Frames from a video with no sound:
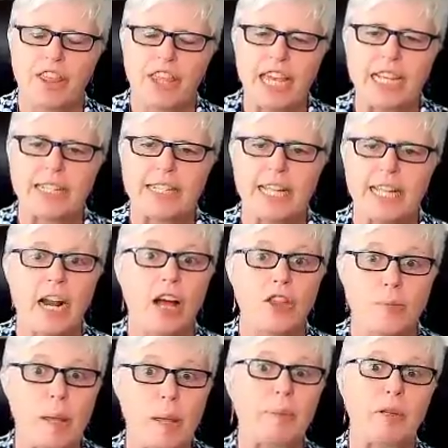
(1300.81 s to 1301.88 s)
things that
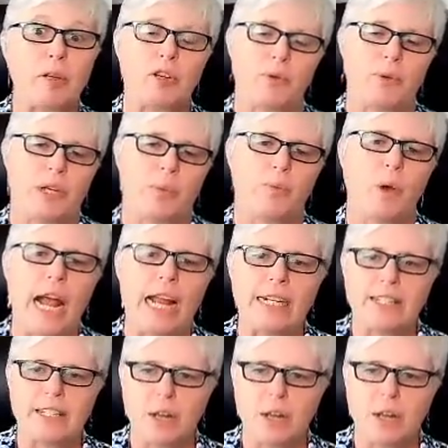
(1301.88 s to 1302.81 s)
other people are doing, right?